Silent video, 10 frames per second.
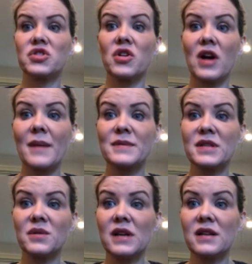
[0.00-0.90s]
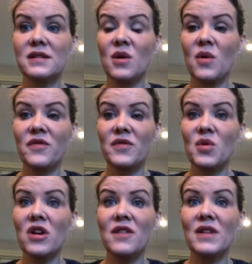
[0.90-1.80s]
Sure, absolutely. So if
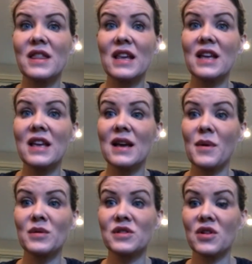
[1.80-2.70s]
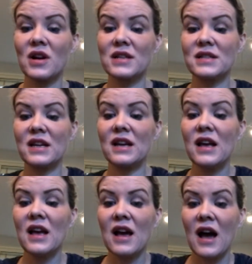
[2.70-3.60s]
you are even thinking about surrogacy,